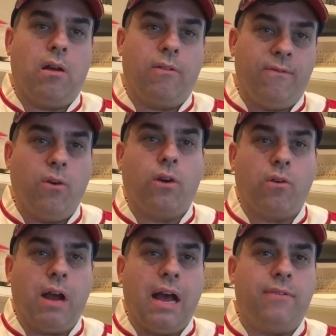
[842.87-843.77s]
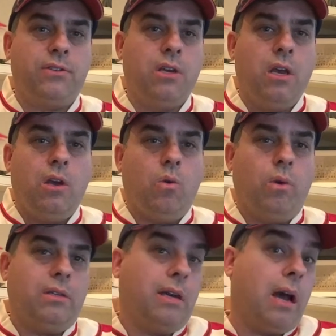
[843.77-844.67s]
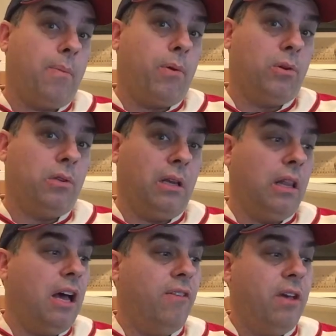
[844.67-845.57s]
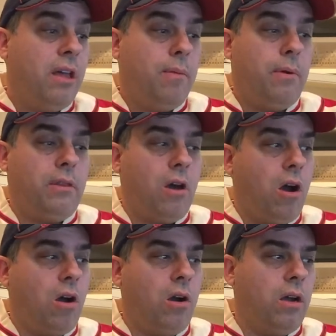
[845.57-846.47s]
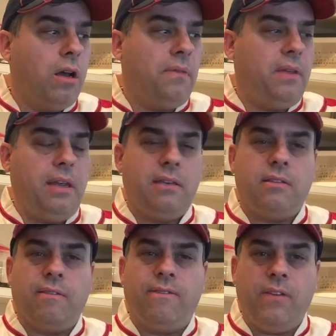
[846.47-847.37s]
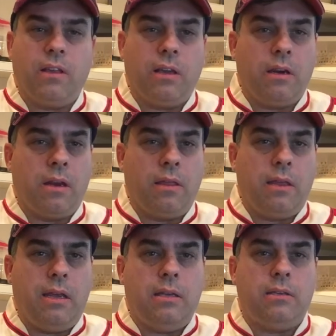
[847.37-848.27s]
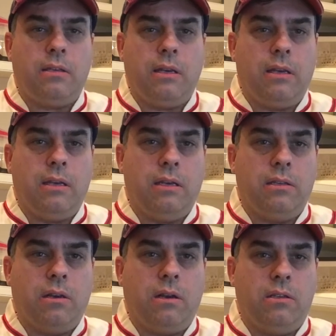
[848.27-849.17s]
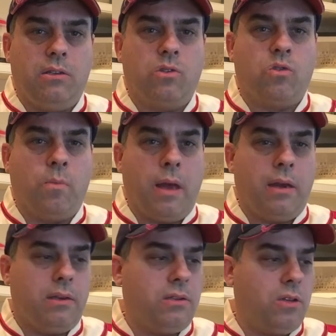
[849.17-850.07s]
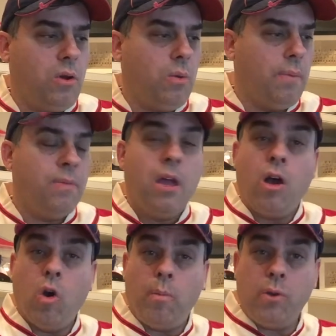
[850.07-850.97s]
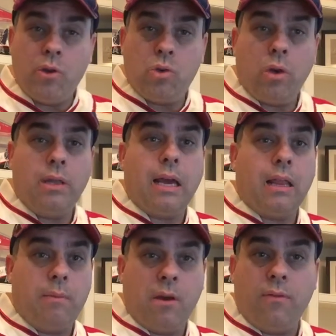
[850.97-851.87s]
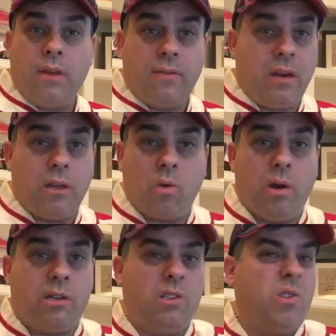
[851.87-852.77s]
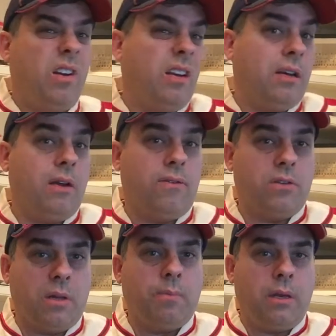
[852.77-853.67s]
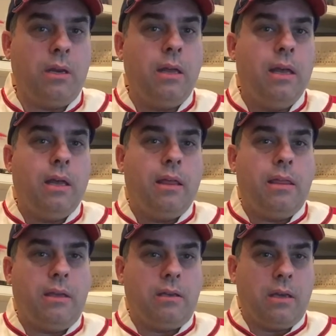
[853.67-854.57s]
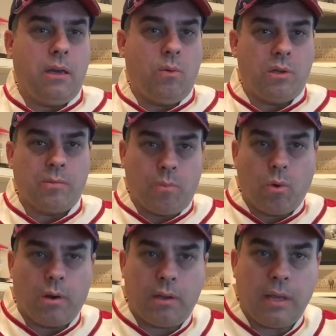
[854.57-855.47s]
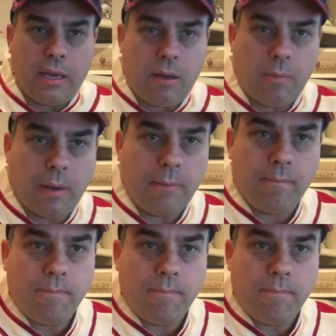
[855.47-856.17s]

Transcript: are photographs, which I personally love. But the art on these, the feeling on these is is just tremendous. So uh, hope you enjoyed that. Let me know if you have any other questions or I didn't cover something that uh, was important. Thank you. Bye.